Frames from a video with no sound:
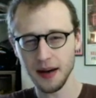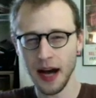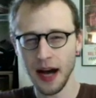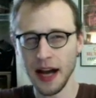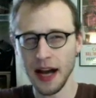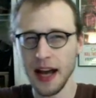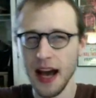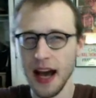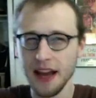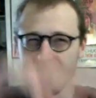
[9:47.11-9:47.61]

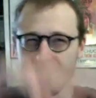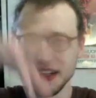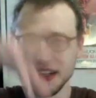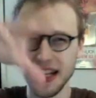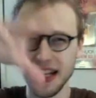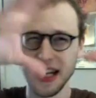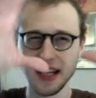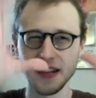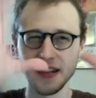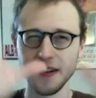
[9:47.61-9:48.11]
I had this
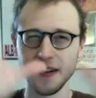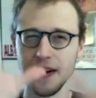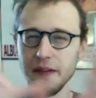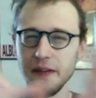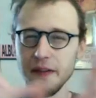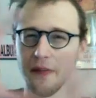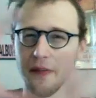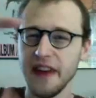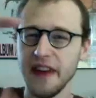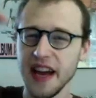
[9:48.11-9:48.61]
like
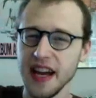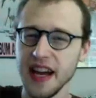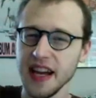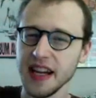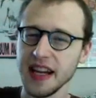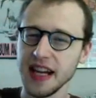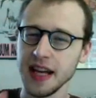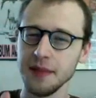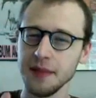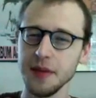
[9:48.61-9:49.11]

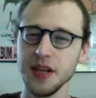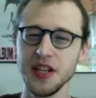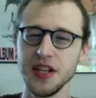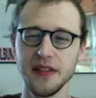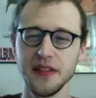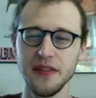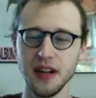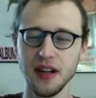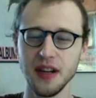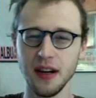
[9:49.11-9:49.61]
vague image
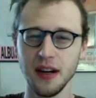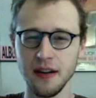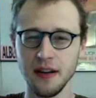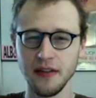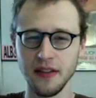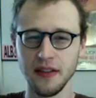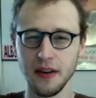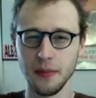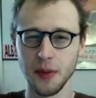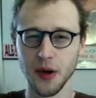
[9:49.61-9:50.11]
of a
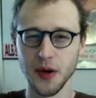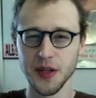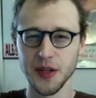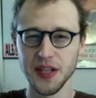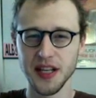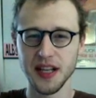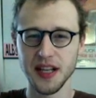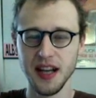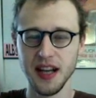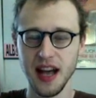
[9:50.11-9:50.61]
of a
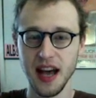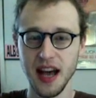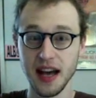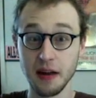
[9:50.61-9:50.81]
person,